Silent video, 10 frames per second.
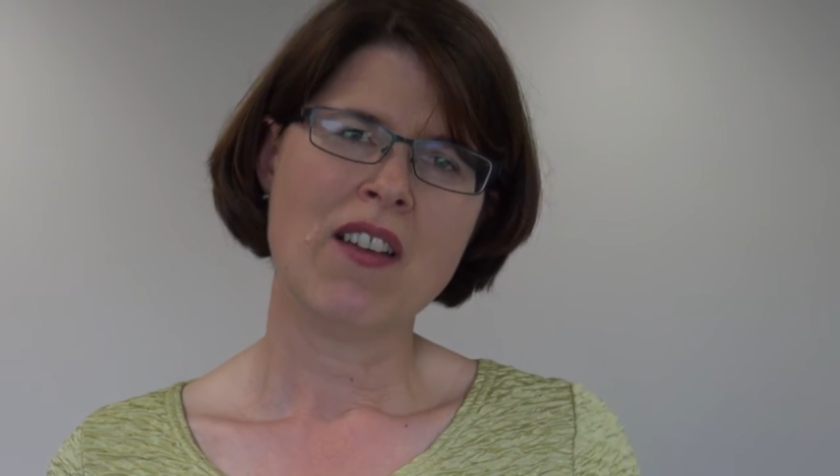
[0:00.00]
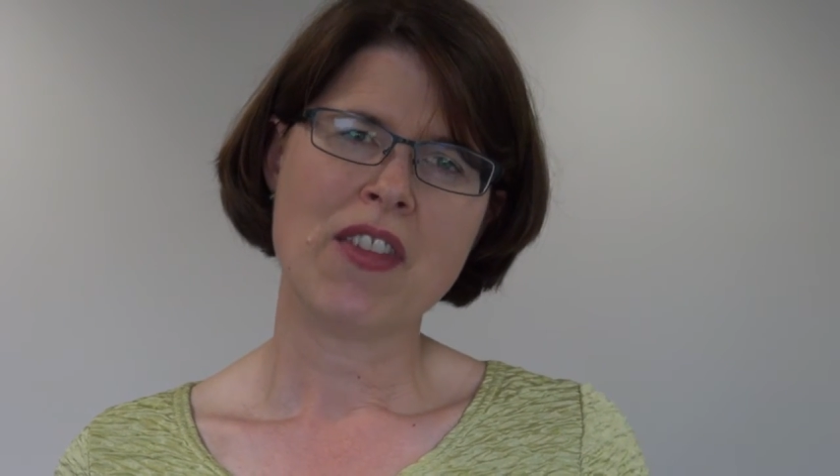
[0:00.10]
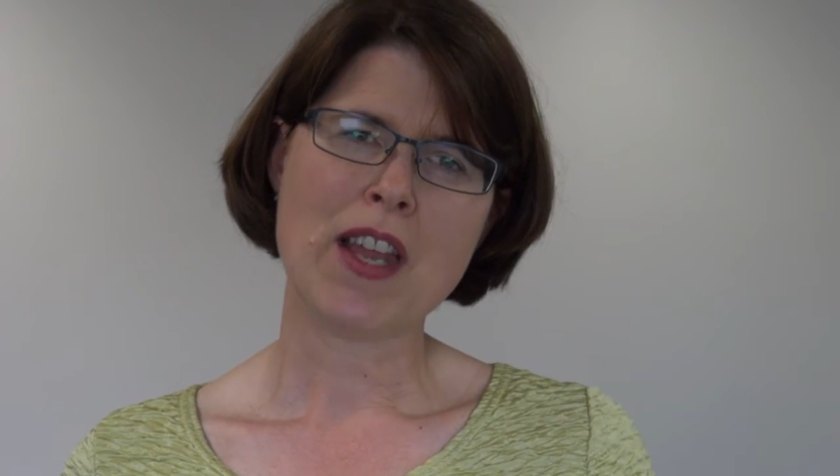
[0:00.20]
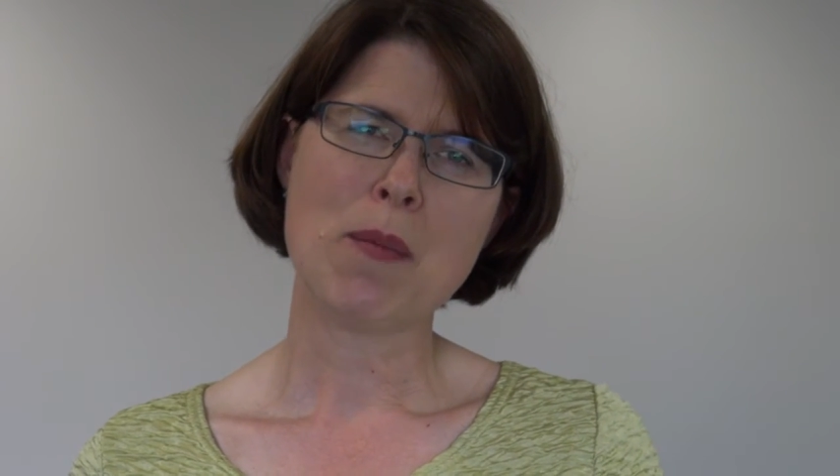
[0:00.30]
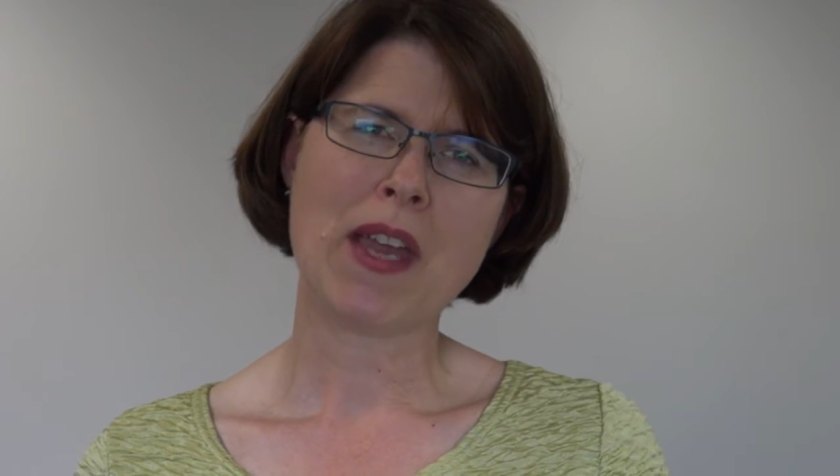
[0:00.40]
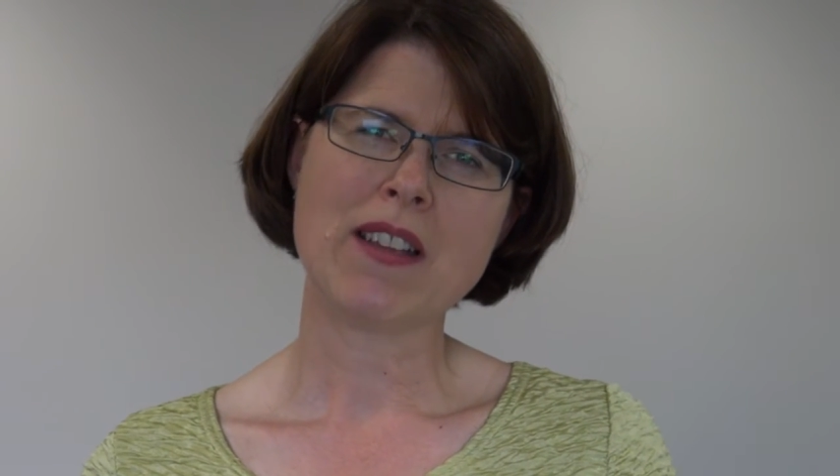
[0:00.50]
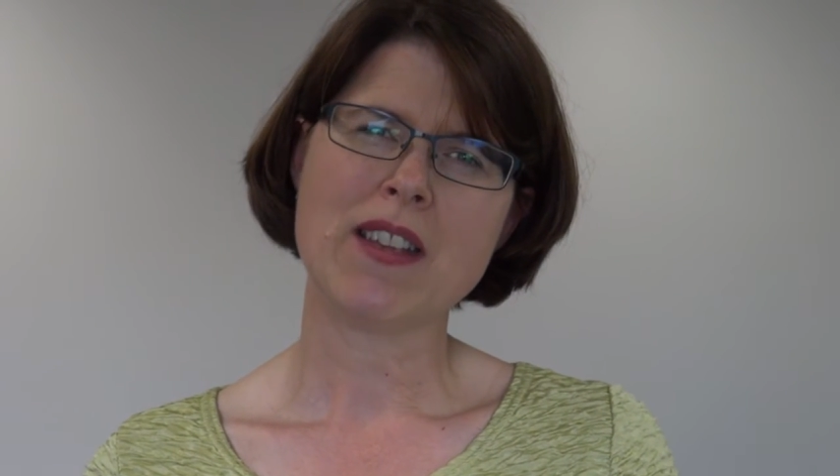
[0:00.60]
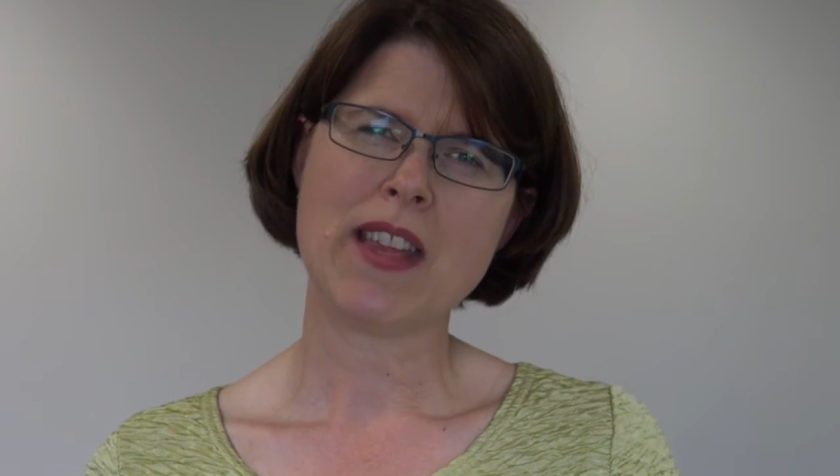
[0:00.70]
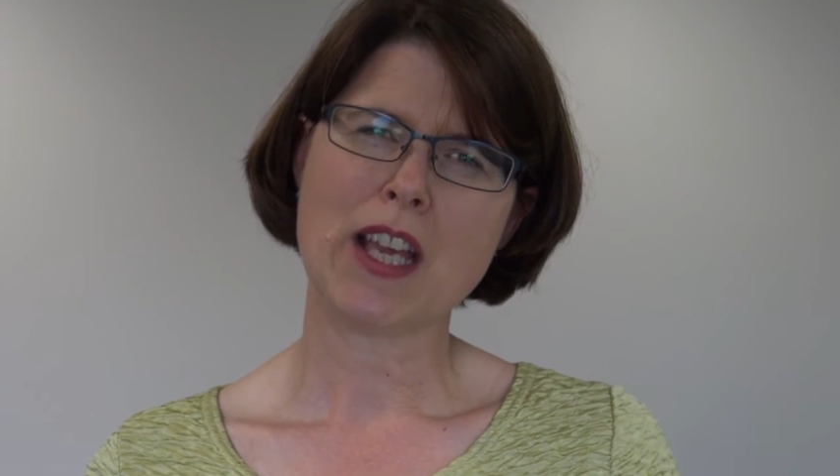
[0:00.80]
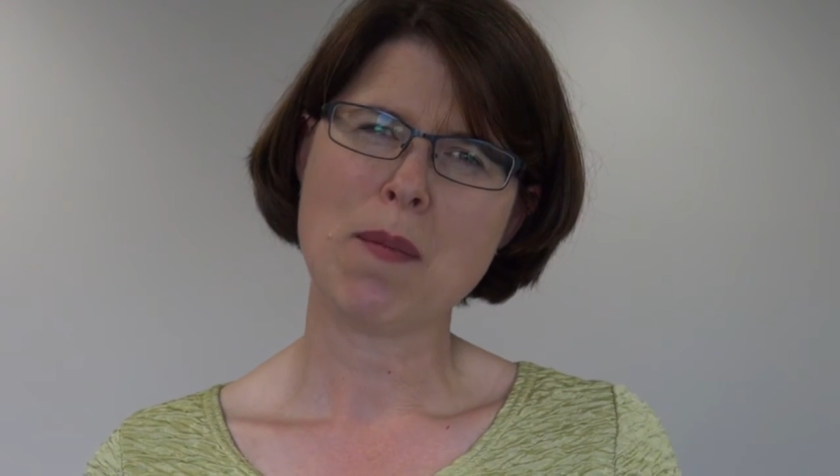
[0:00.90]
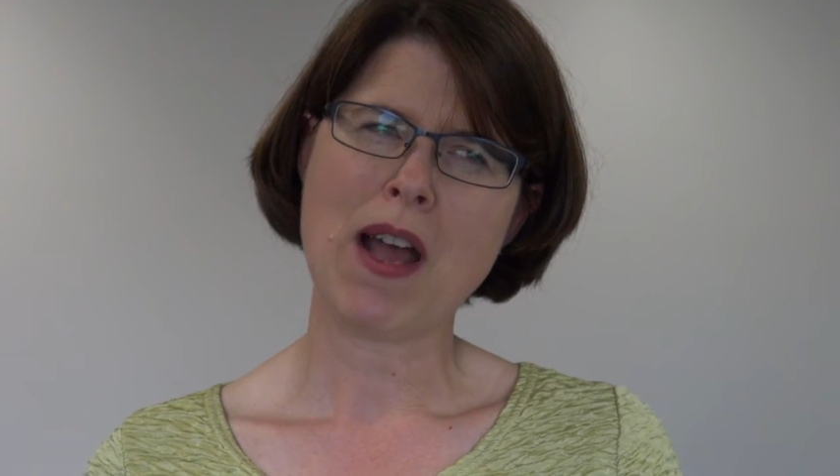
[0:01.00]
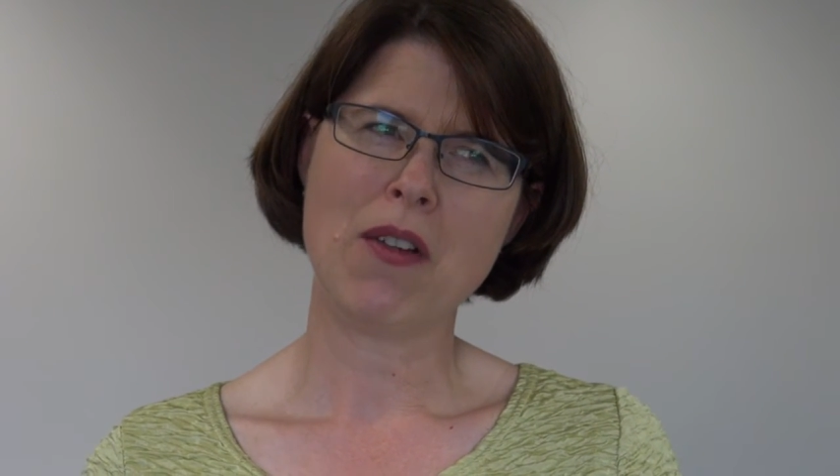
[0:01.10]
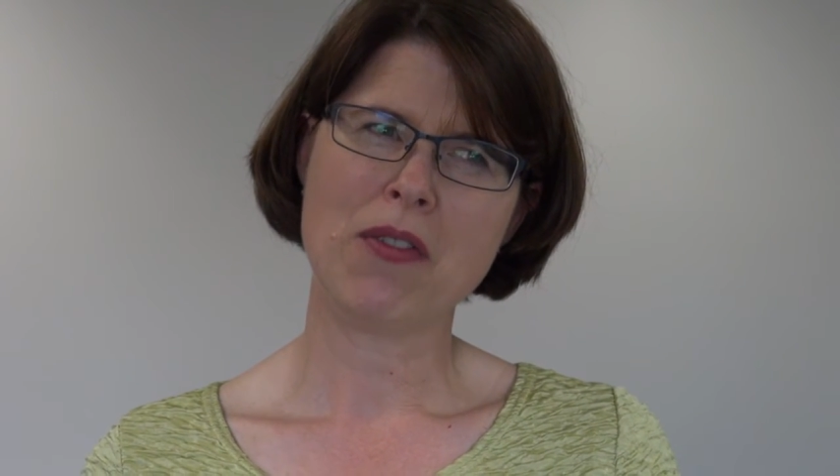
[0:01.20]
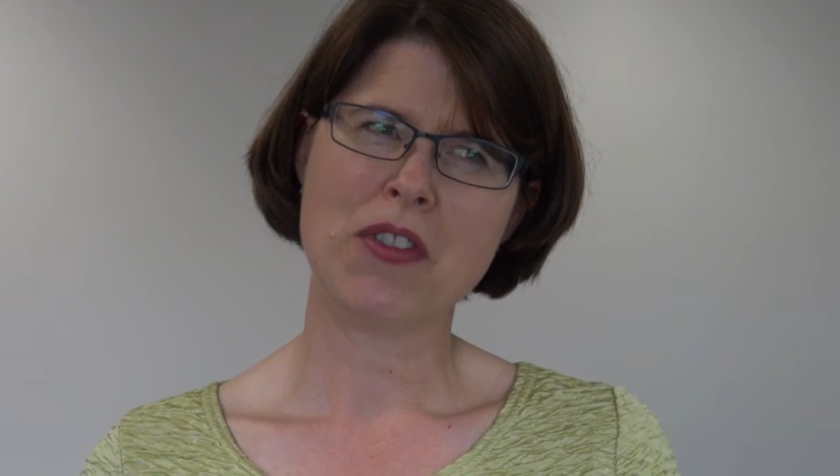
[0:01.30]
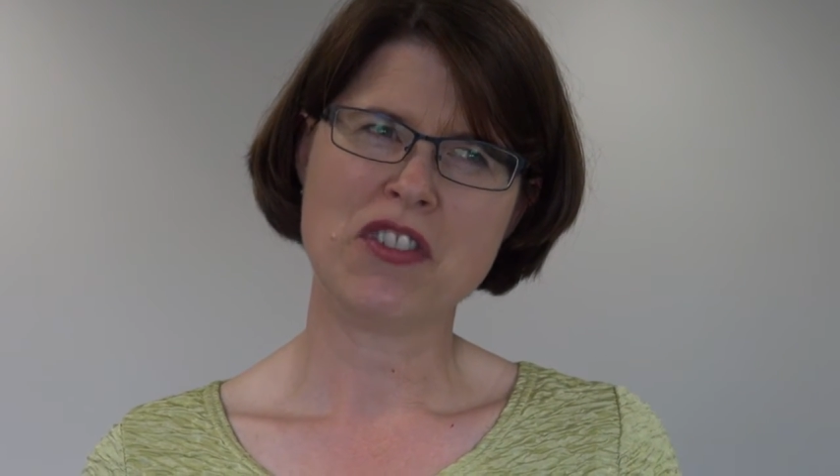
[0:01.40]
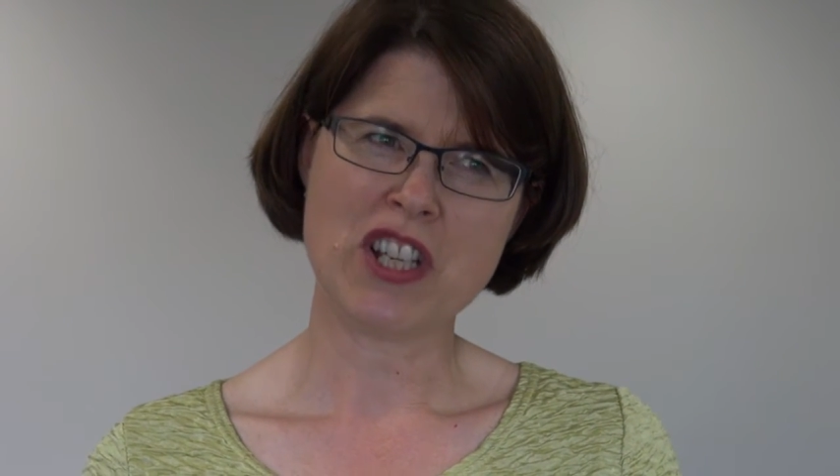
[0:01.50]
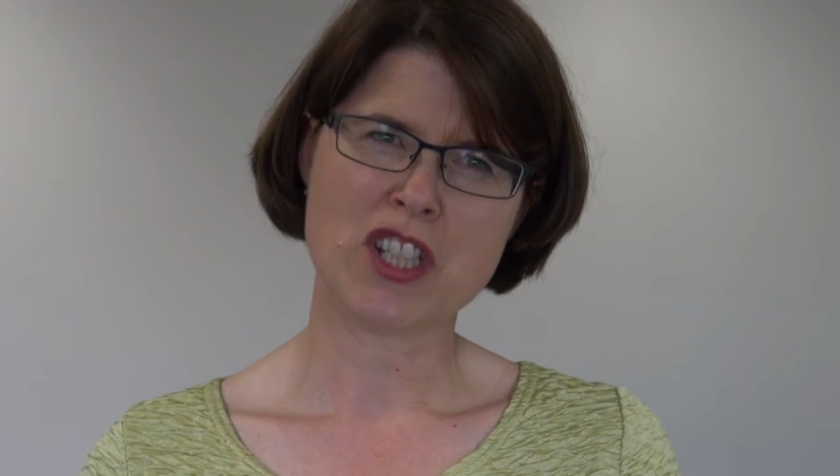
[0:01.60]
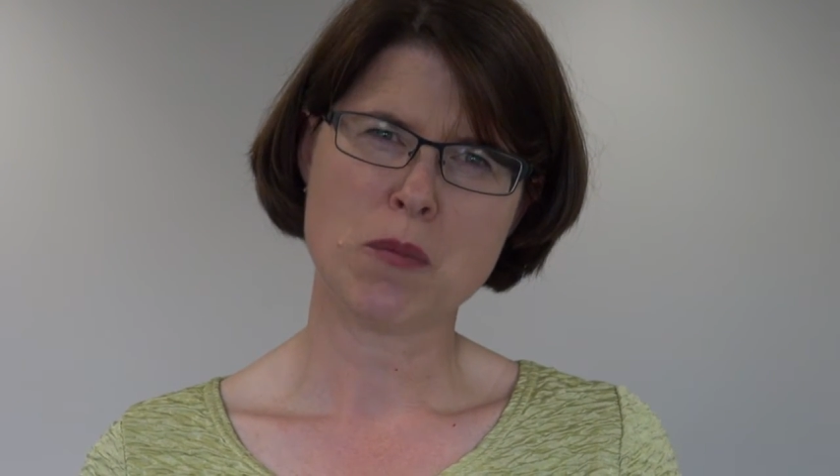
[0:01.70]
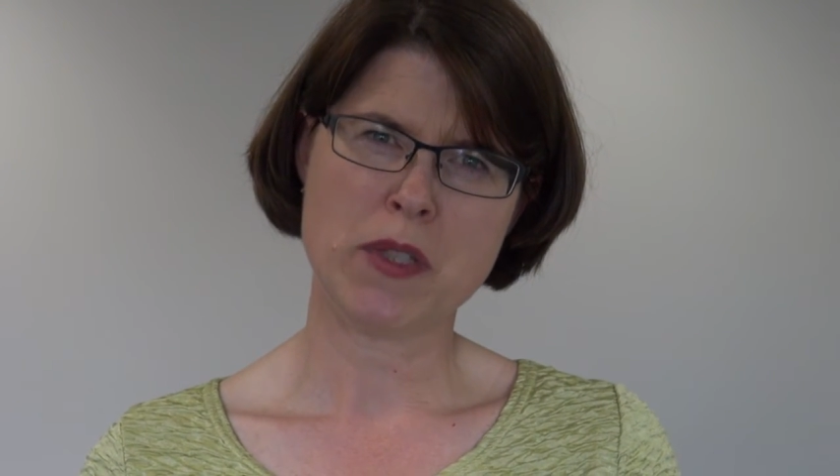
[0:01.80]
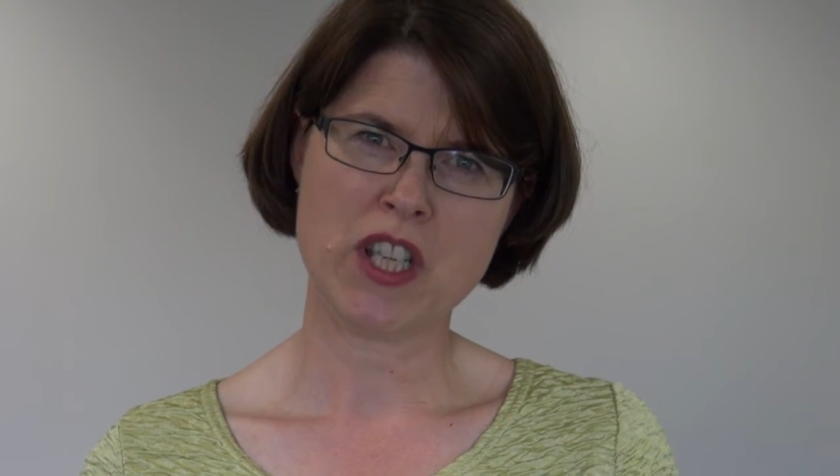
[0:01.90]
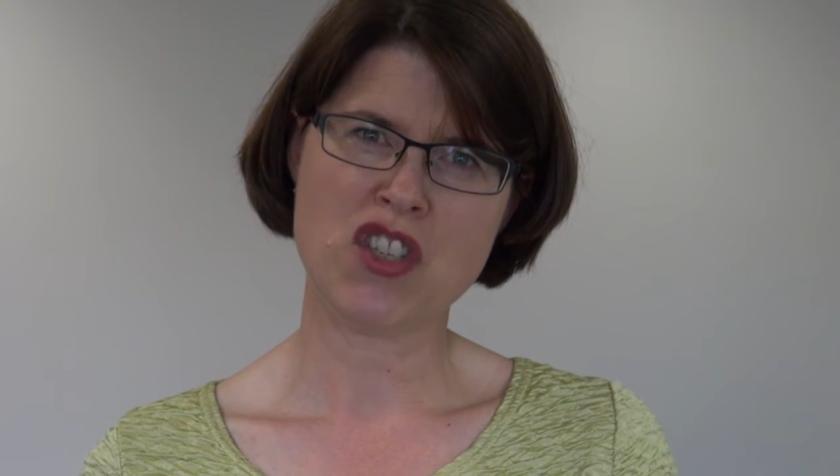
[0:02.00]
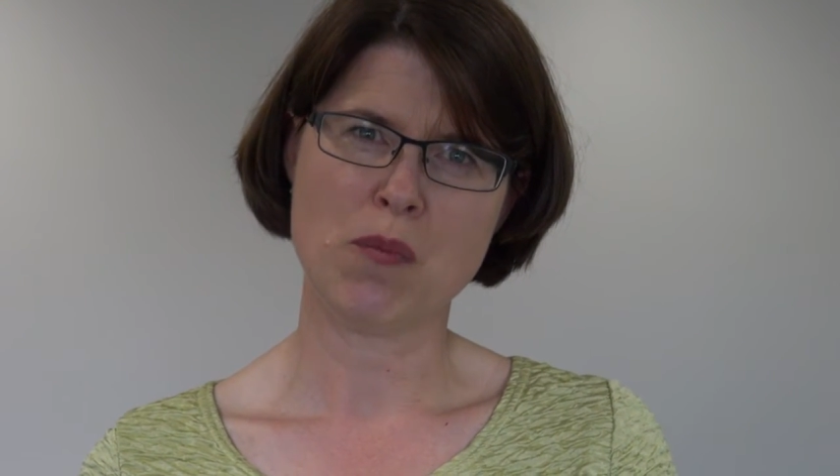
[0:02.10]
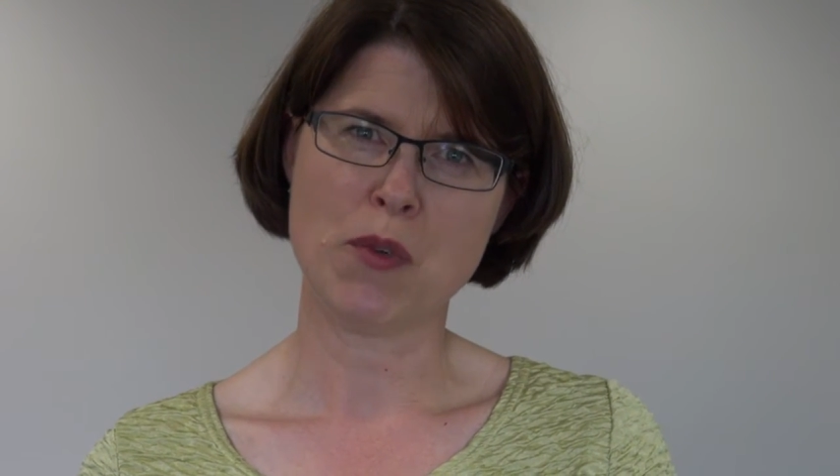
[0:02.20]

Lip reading: Then I began to think about the juxtaposition